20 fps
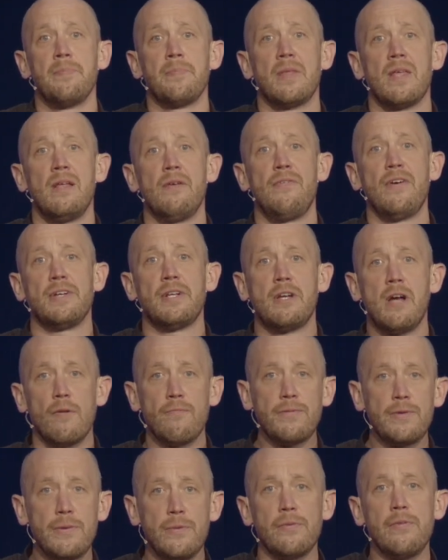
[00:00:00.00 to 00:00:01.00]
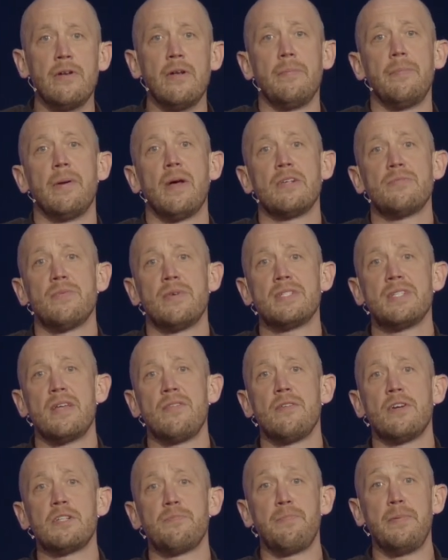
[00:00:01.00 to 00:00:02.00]
And in fact, to comfort you a little bit, I just want to say
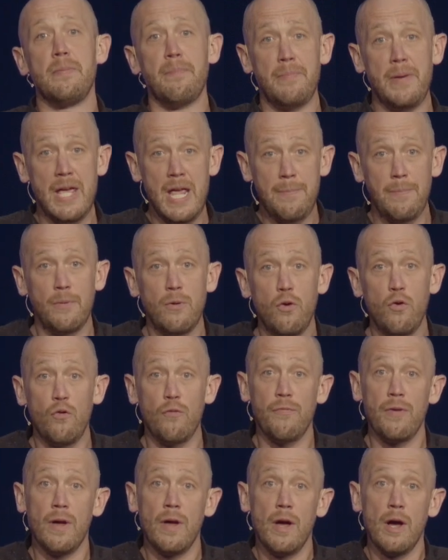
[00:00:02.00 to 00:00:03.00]
there's been people who've